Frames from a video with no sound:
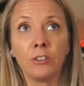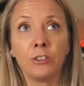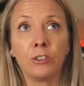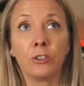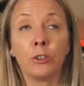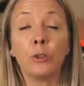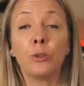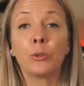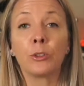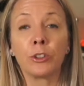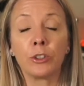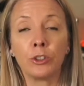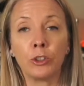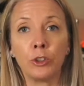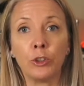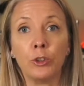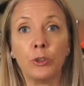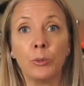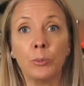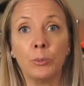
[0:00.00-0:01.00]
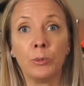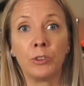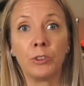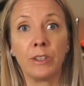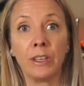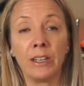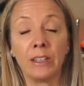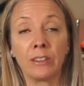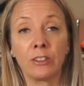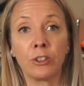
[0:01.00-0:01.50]
sewer tubes
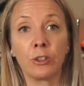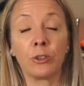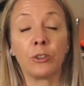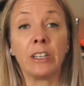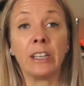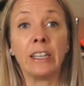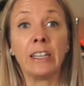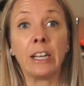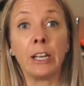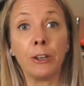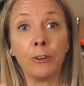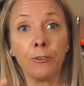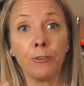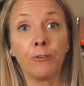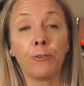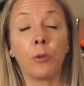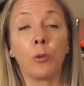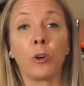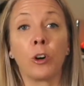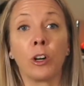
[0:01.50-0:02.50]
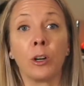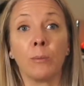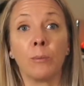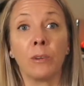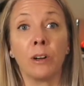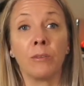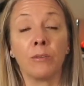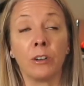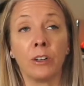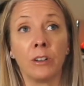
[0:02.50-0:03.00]
that create a
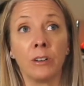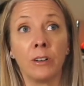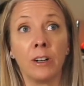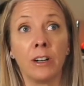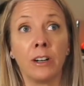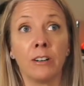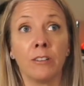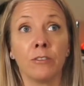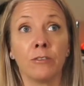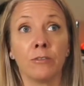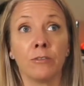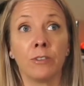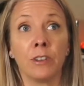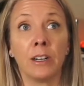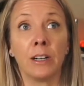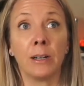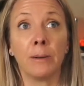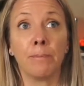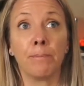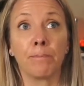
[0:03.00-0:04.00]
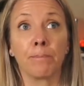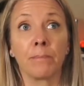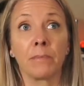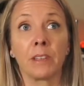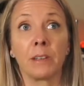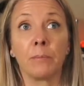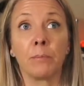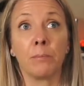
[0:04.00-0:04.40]
form of an